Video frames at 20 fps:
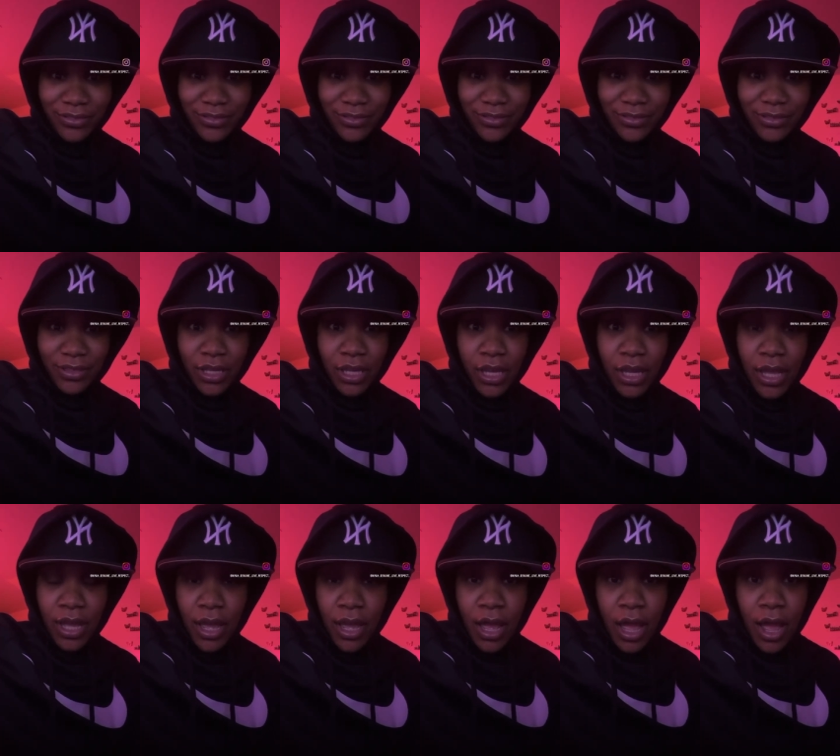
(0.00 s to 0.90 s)

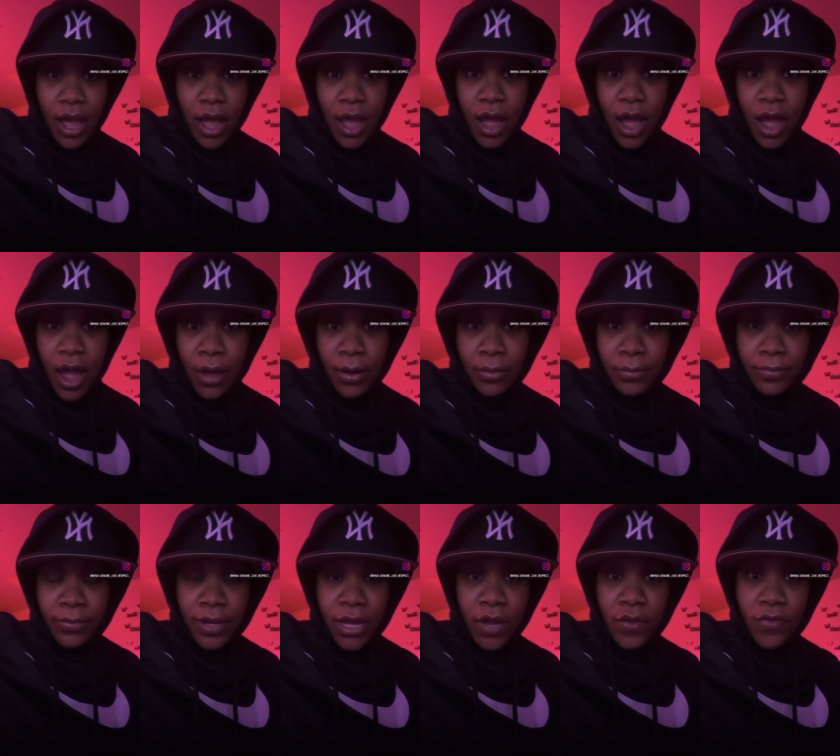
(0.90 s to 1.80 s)

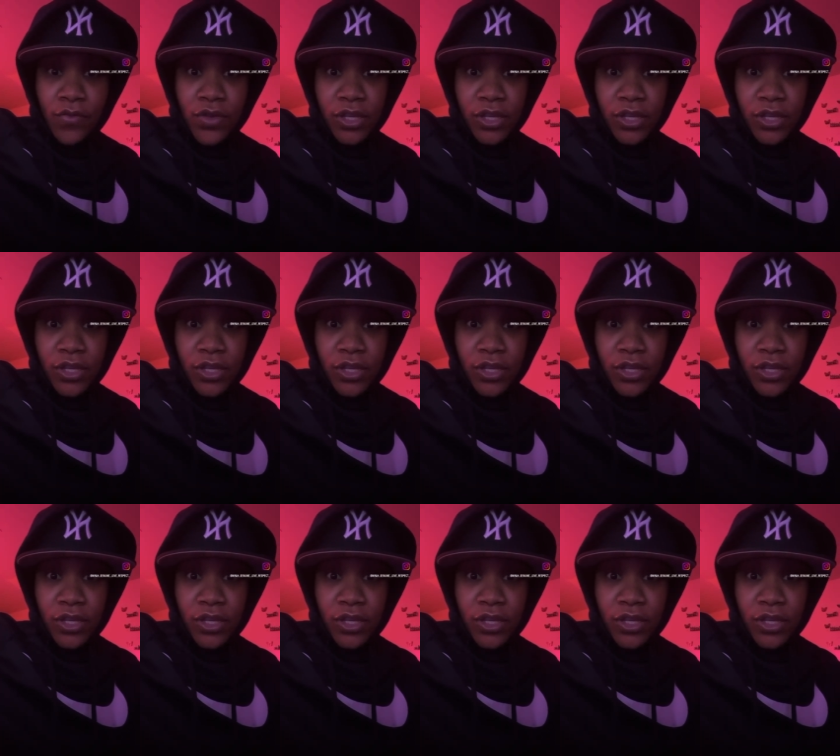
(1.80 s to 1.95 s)
I'm not